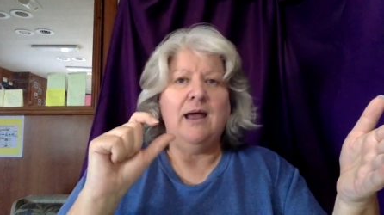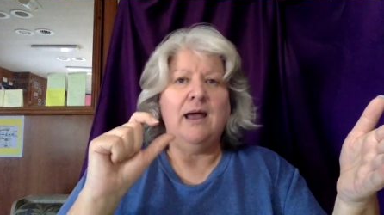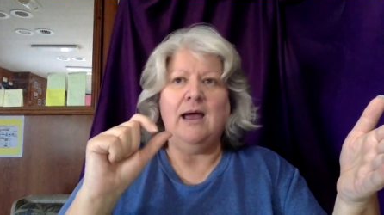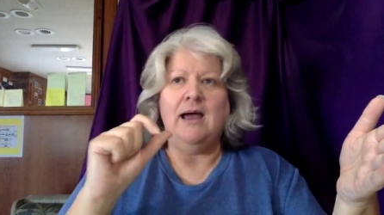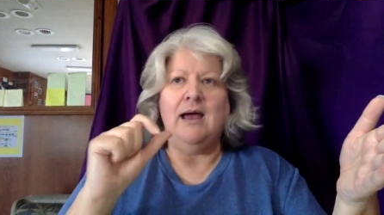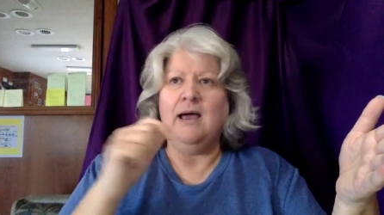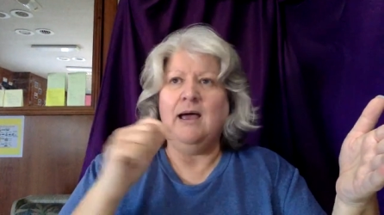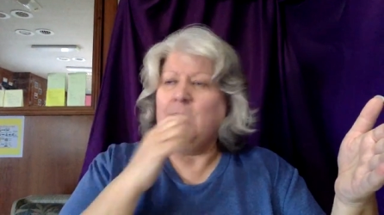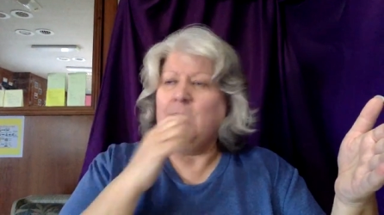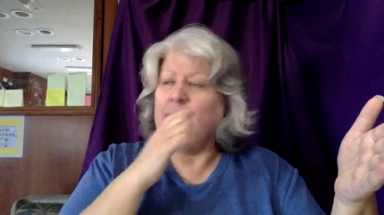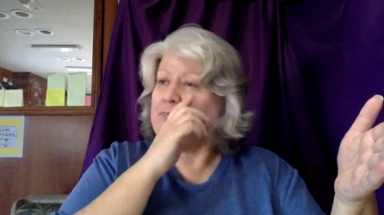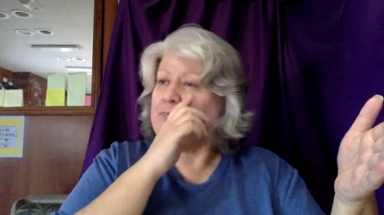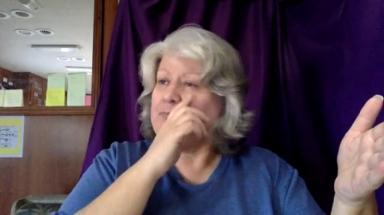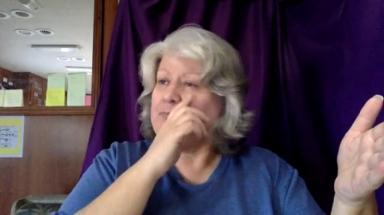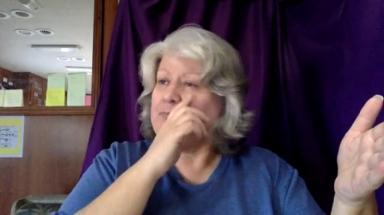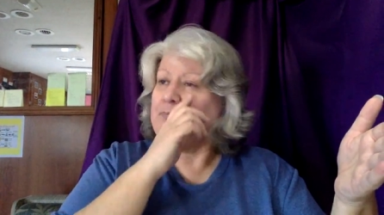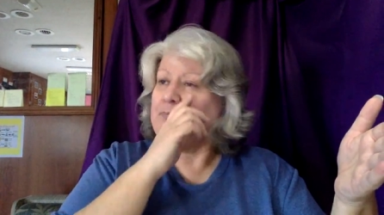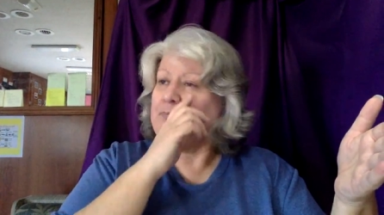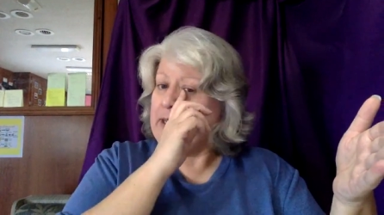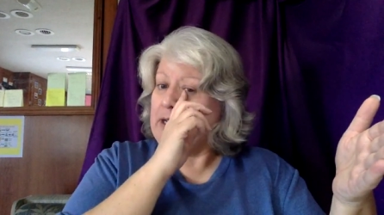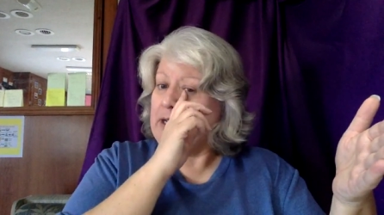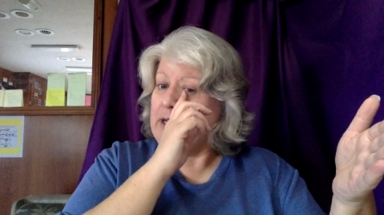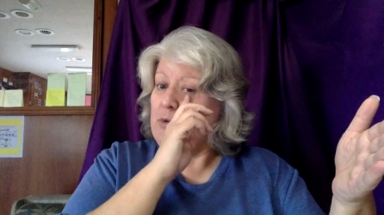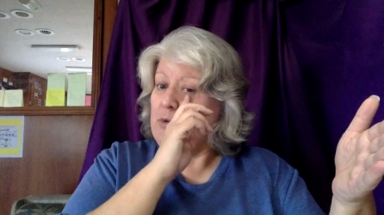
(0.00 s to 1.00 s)
and
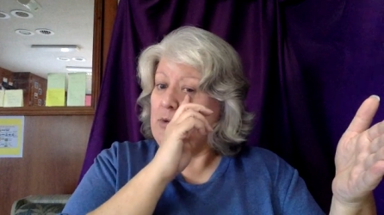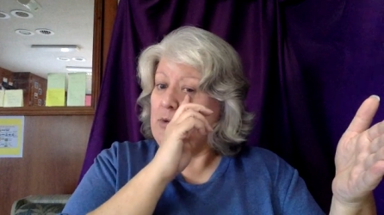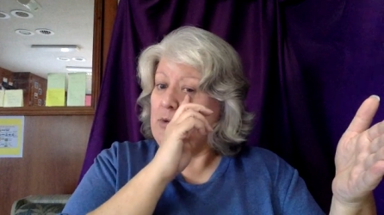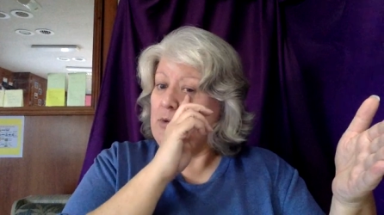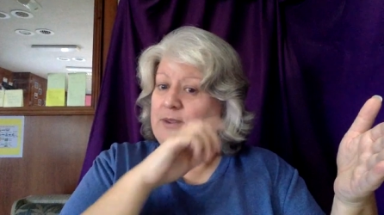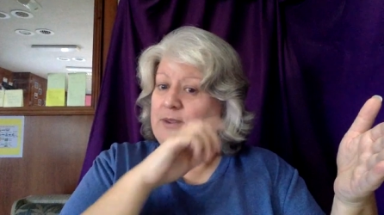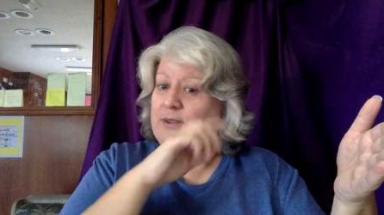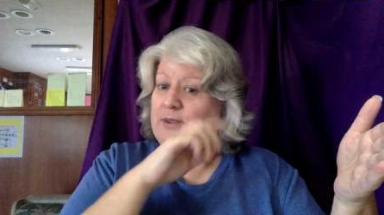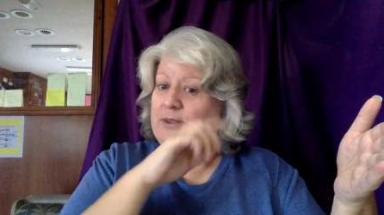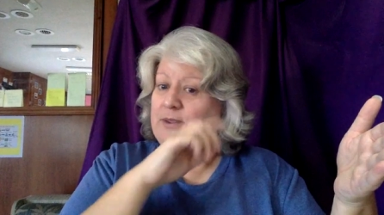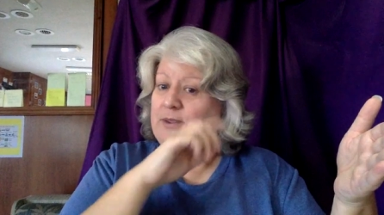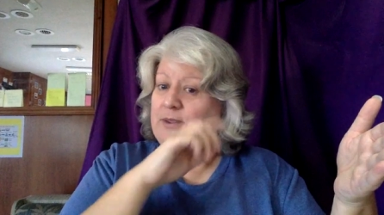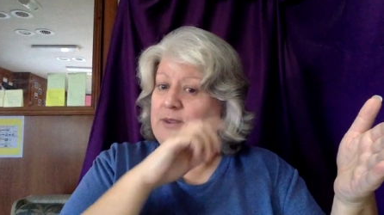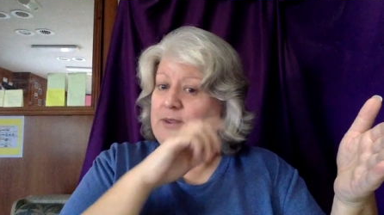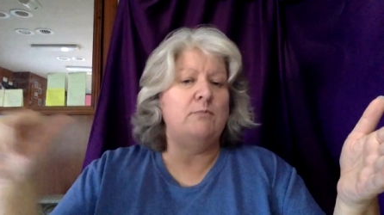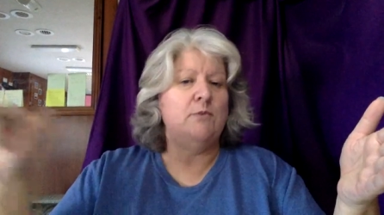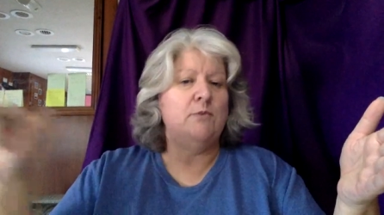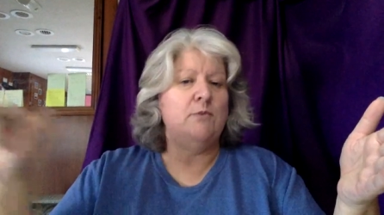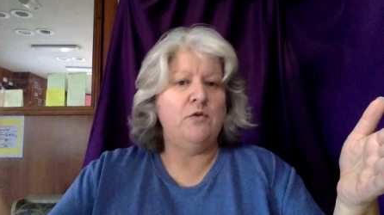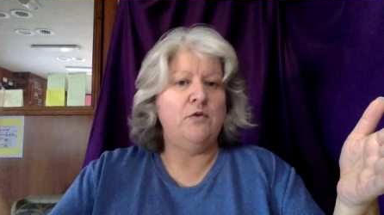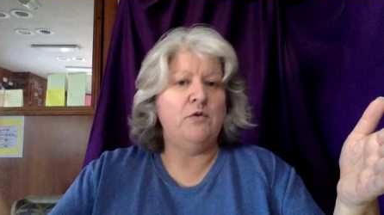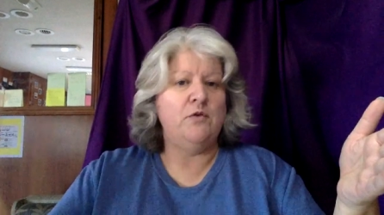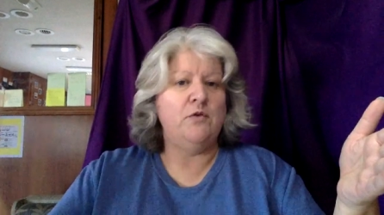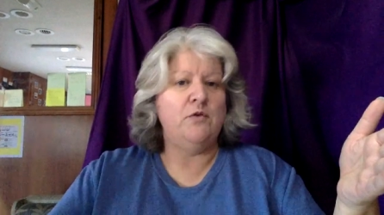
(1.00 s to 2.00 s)
I want them
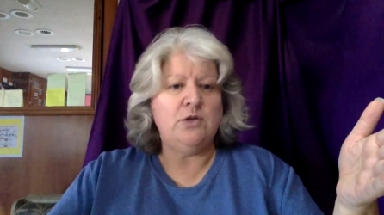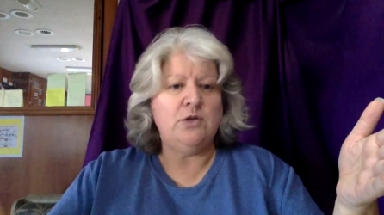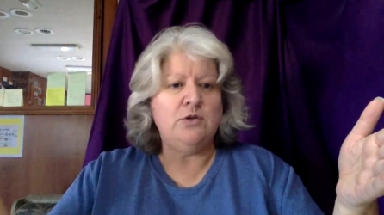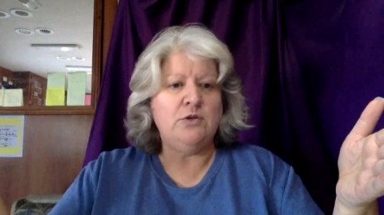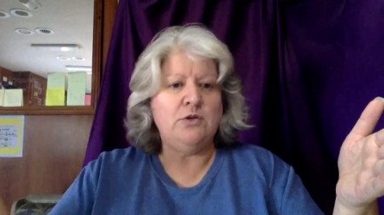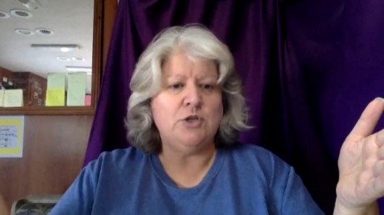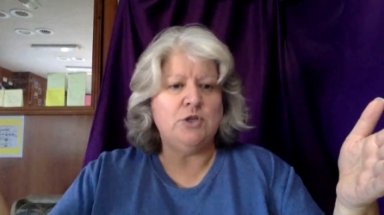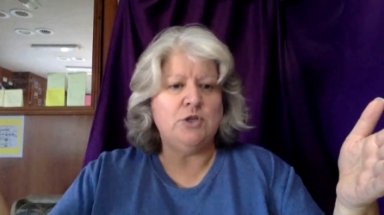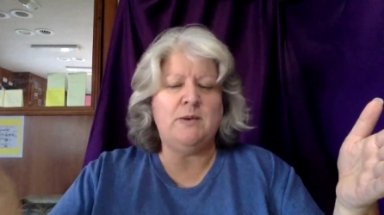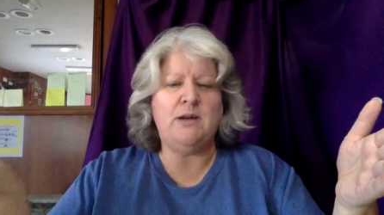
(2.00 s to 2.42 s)
moved to YouTube,